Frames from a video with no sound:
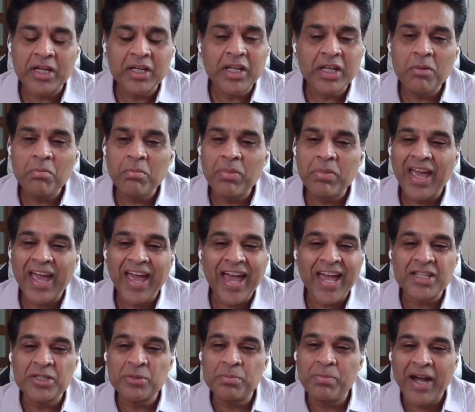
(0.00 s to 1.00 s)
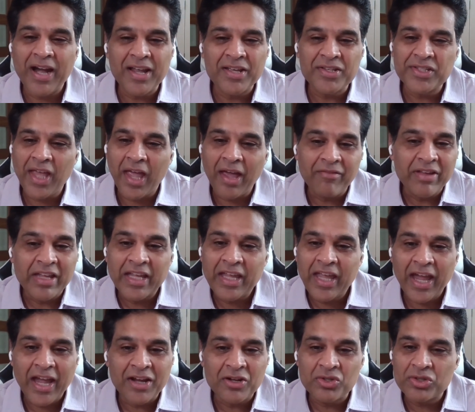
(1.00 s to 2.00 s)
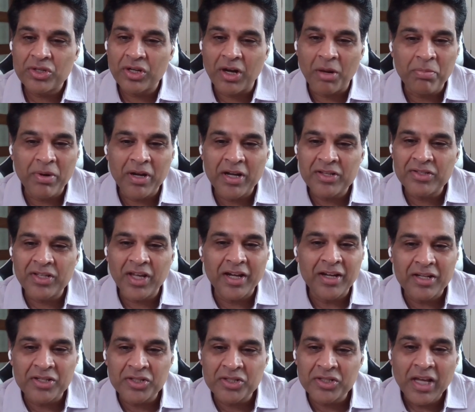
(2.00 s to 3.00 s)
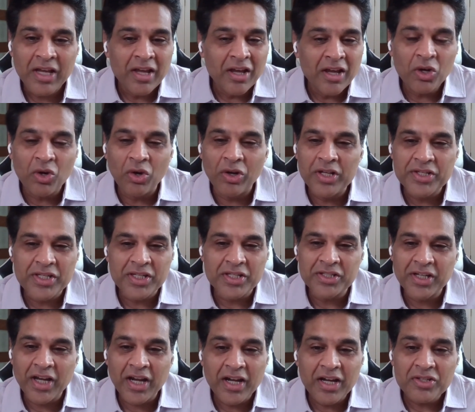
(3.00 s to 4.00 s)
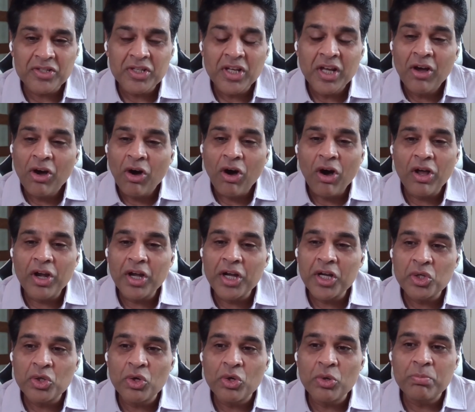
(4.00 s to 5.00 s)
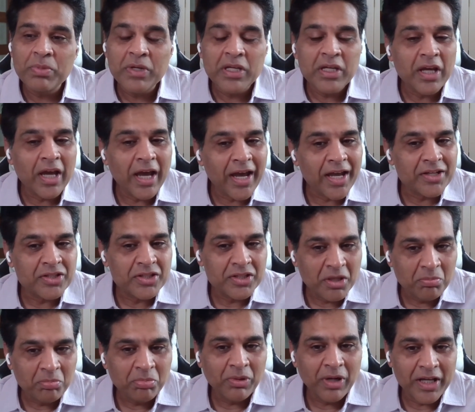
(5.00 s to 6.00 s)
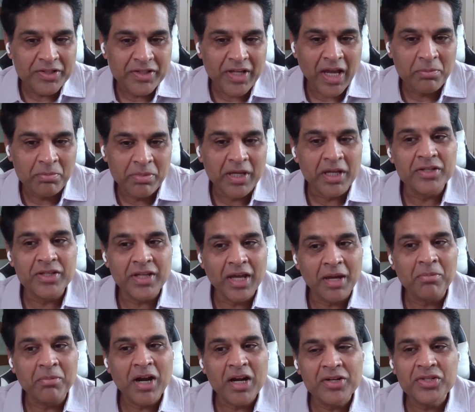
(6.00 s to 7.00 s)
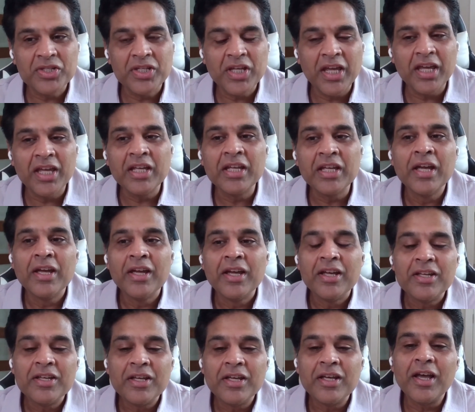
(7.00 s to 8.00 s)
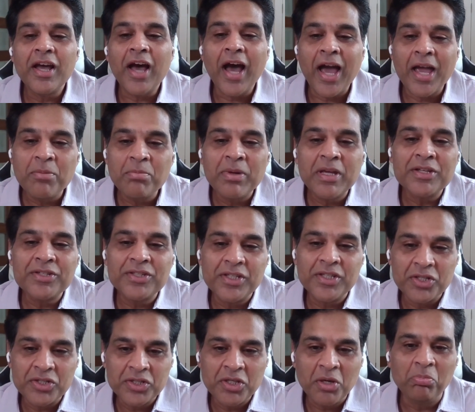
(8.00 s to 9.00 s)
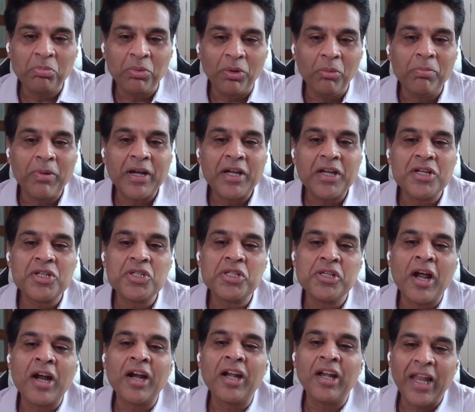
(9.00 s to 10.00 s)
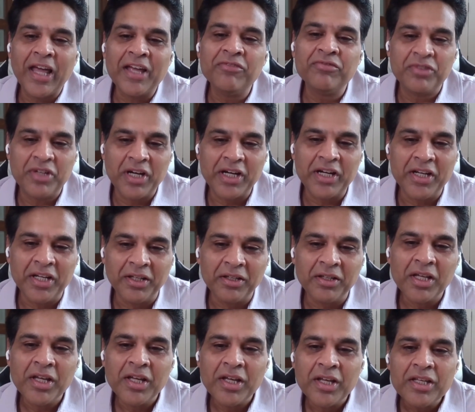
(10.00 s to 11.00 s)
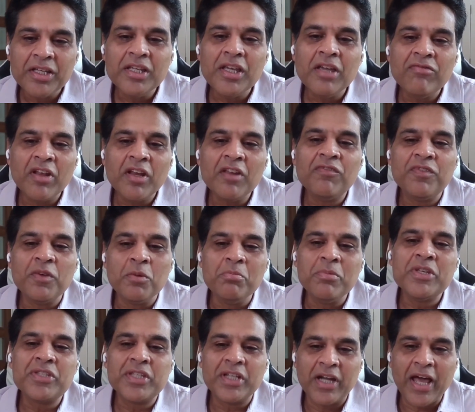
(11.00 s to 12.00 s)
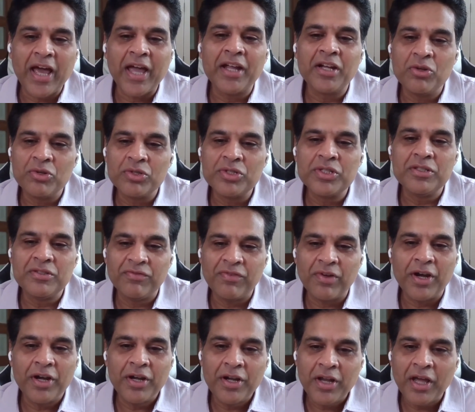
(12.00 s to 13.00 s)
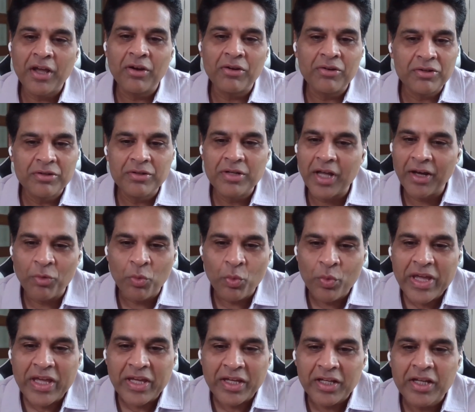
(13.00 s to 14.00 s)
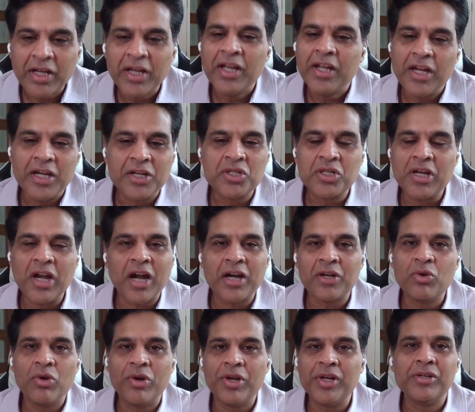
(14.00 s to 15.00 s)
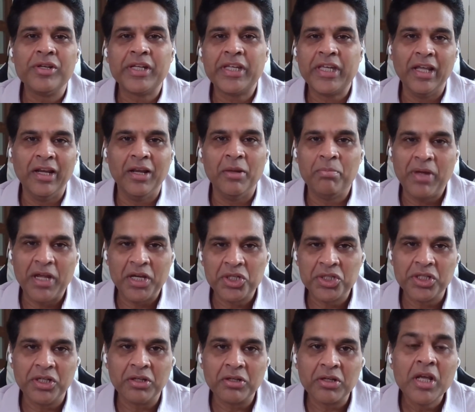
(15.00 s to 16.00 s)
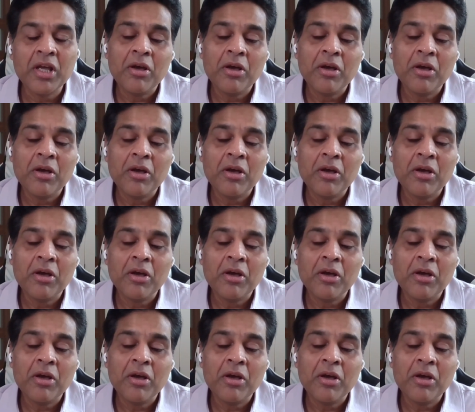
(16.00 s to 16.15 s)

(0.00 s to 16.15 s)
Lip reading: It can be as bad as having cancer, appendicitis, cholecystitis, or it could be as simple as IBS. I'm not saying IBS is simple, but it's not life threatening. Even if you miss a diagnosis for a day or a week, it's not going to kill a patient.